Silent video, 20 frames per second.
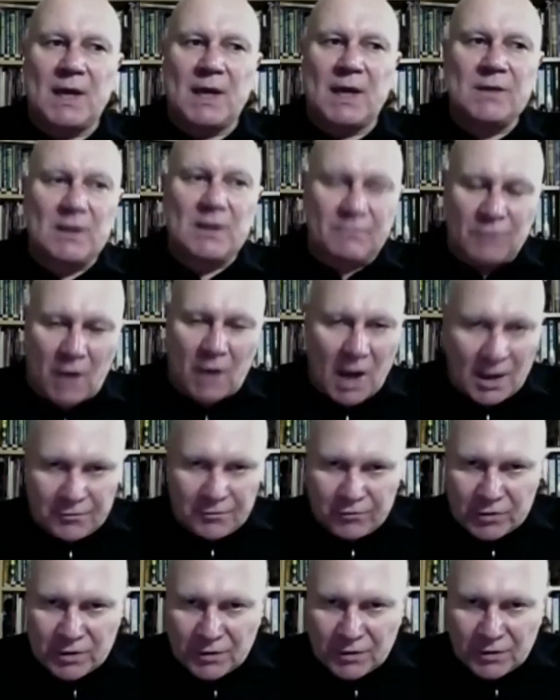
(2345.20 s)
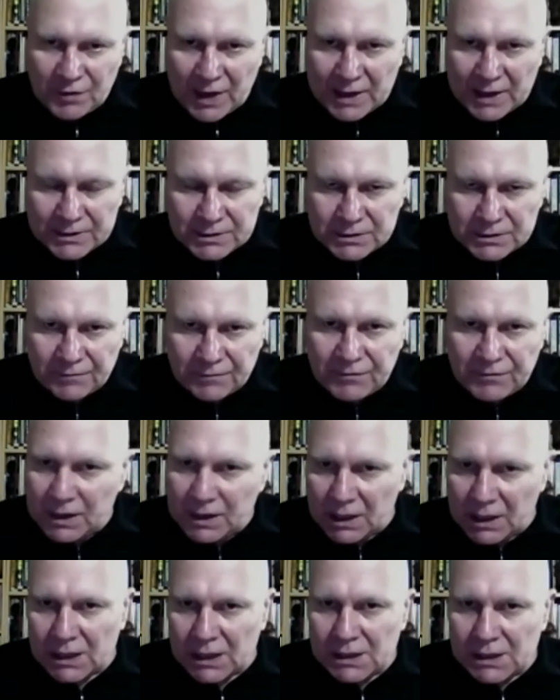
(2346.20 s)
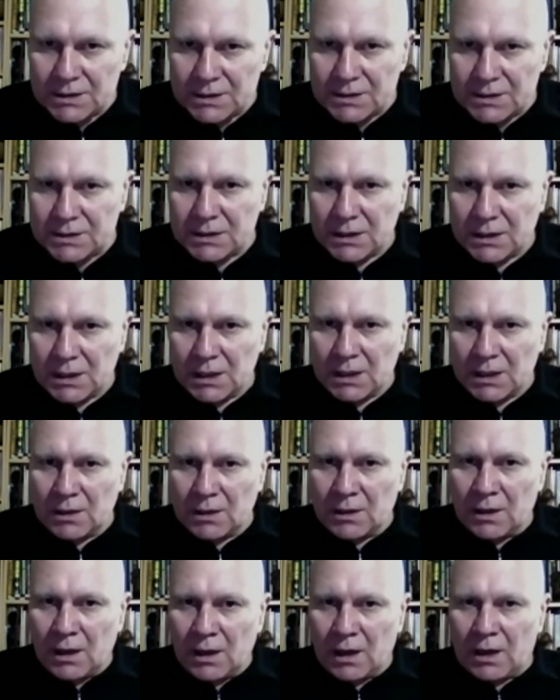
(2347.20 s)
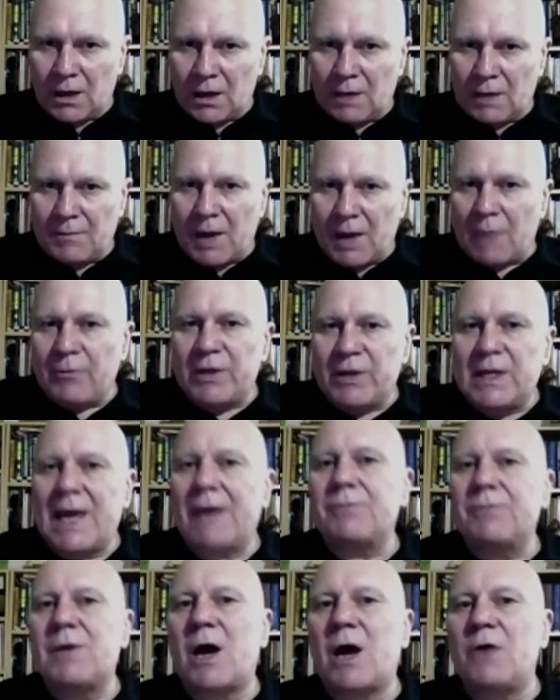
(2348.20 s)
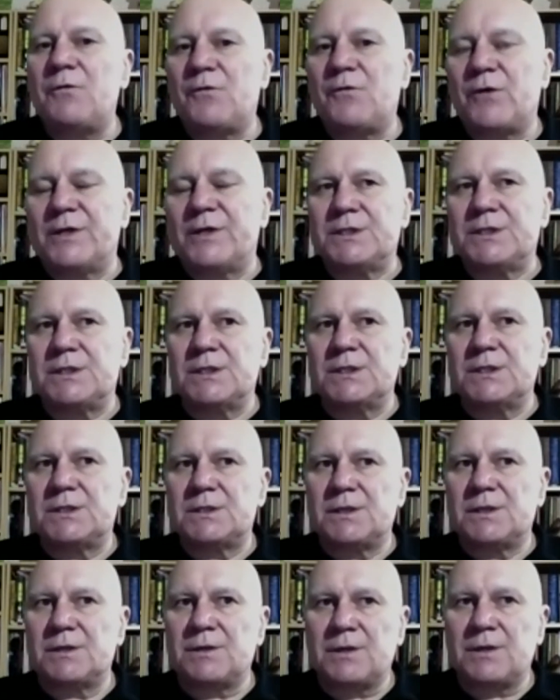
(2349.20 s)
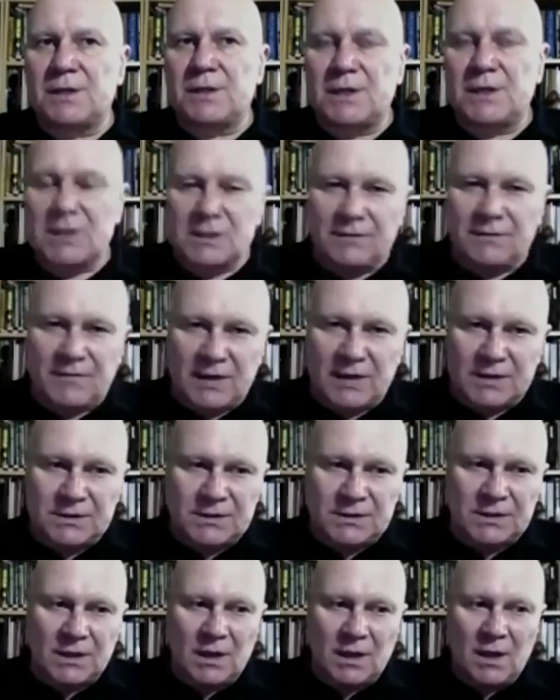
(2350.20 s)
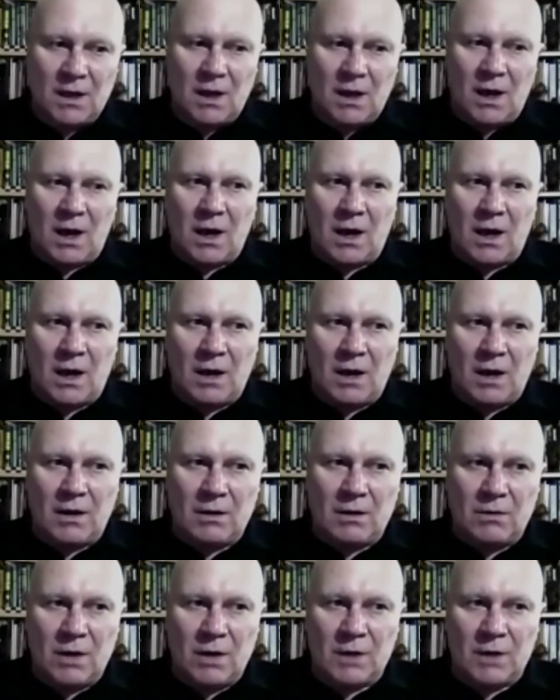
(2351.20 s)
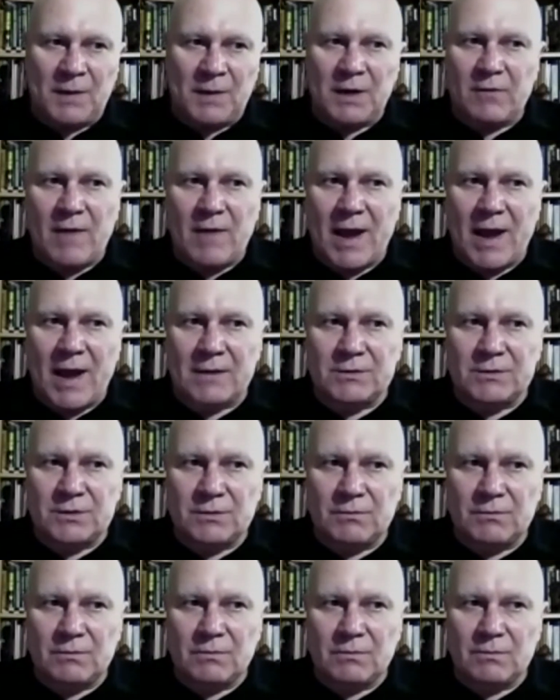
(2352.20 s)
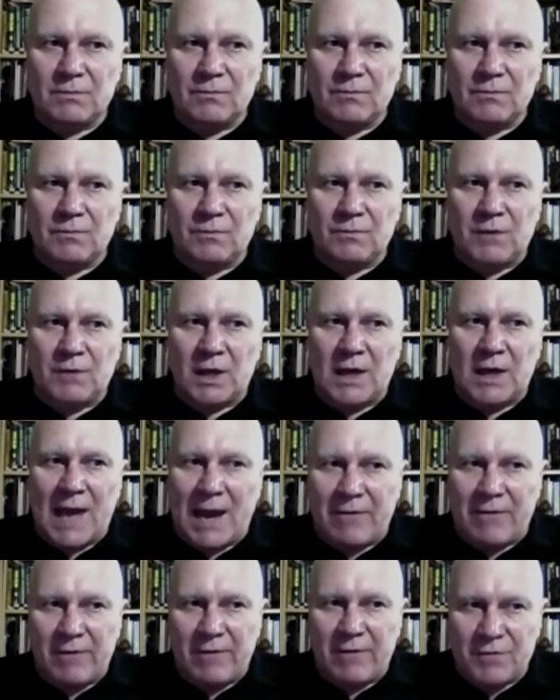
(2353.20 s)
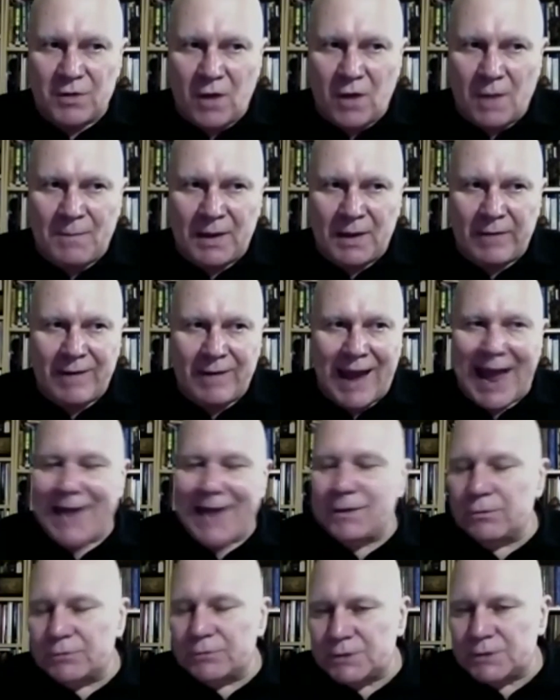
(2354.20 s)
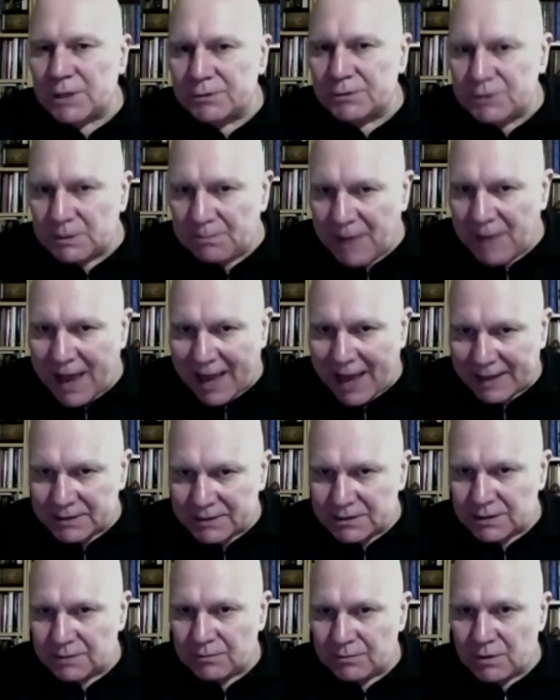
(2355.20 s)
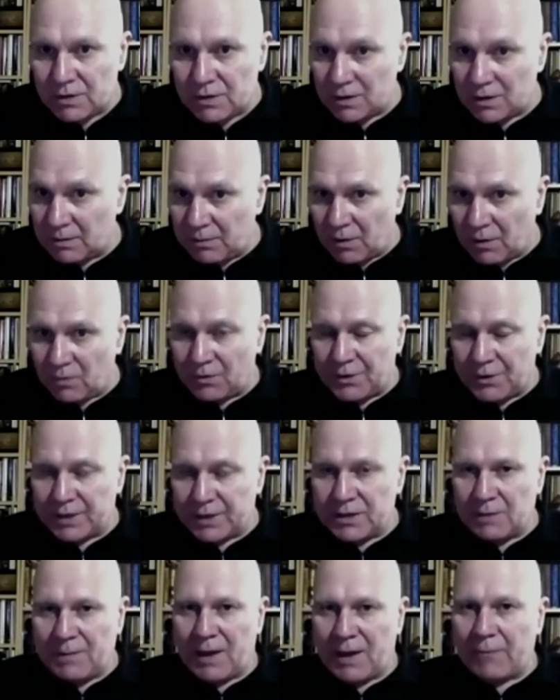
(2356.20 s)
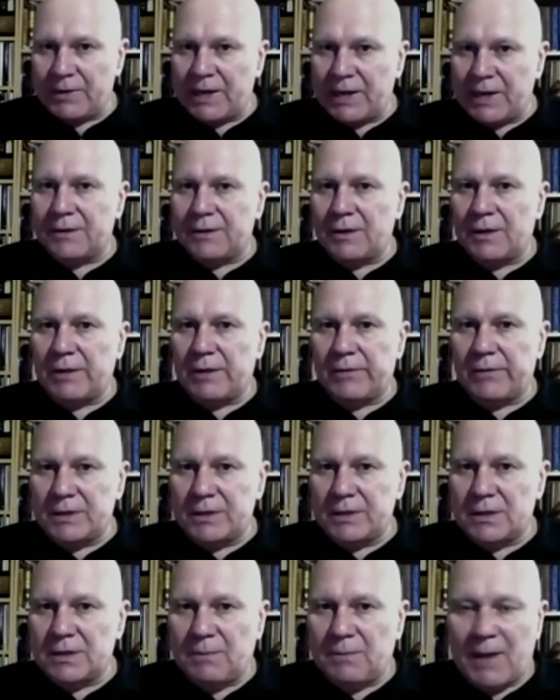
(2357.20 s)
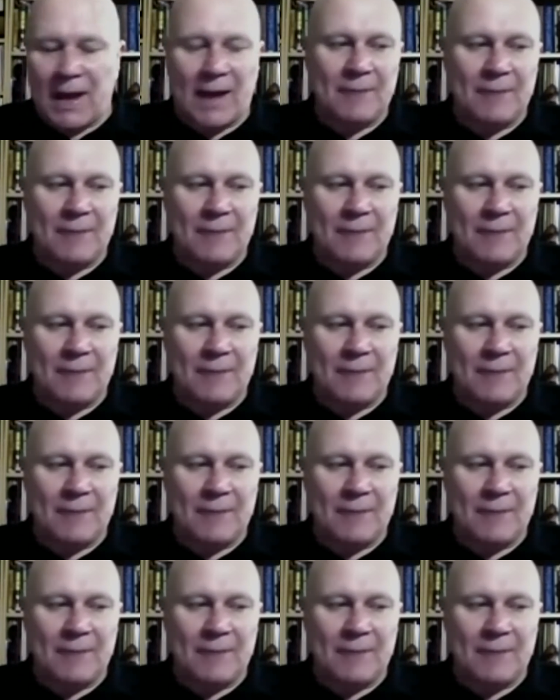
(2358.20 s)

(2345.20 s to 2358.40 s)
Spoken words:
if not hundreds of thousands of years. And we now know, for instance, that the Denisovans had been around the area of Siberia and also Tibet. This is the important thing, Tibet. We now know they were in Tibet